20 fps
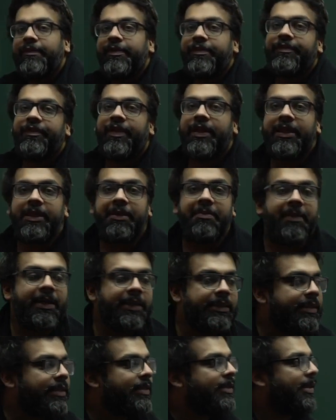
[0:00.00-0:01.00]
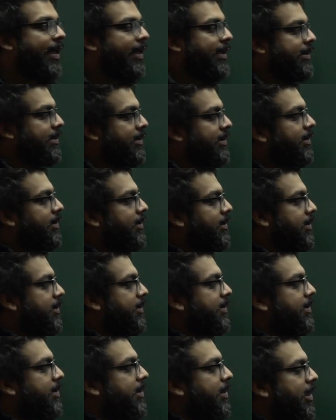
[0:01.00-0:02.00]
a fundamental right
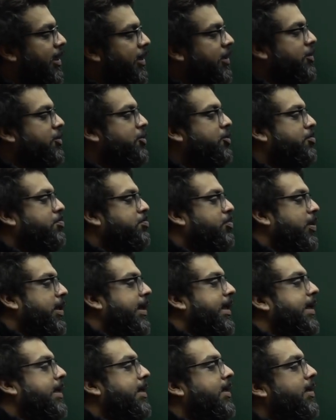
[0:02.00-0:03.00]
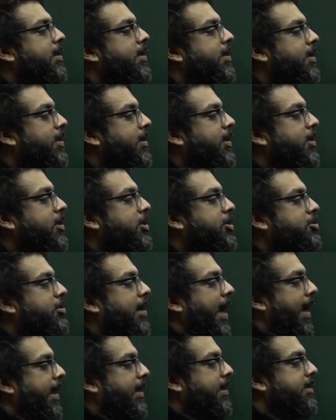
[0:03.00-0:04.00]
to bully, to
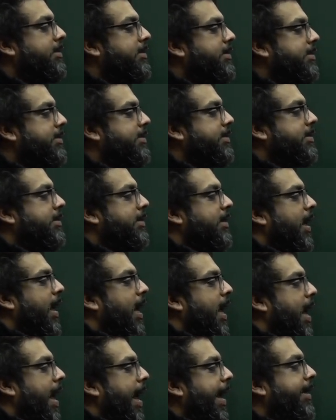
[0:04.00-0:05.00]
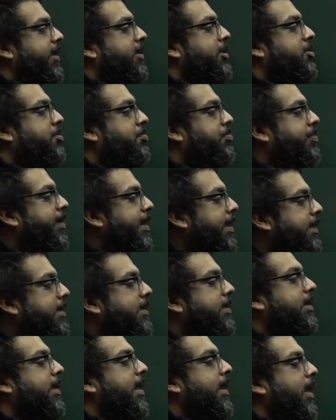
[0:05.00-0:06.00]
harass, and to beat
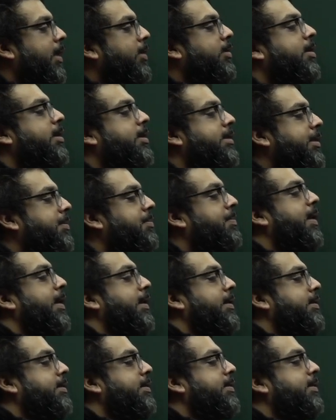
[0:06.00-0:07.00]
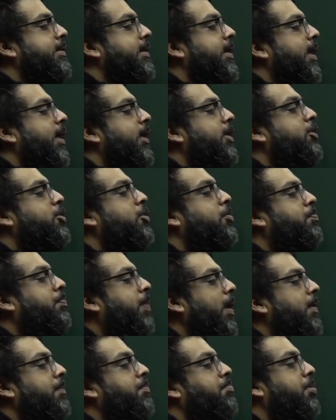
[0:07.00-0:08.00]
the younger siblings to
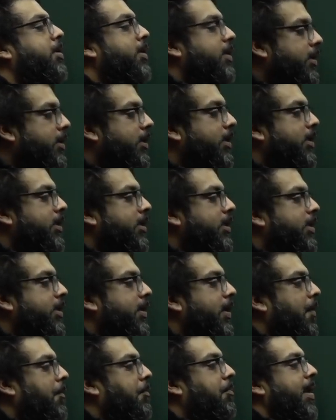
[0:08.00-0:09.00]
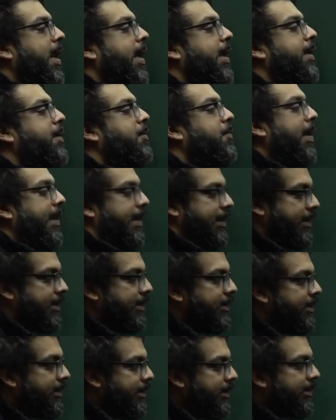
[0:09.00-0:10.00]
pulp, black and white,
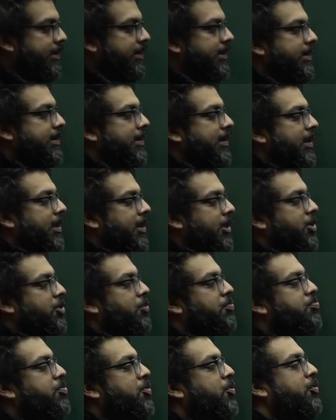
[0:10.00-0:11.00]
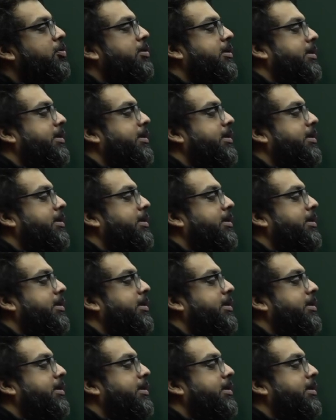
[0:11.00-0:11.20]
to bruise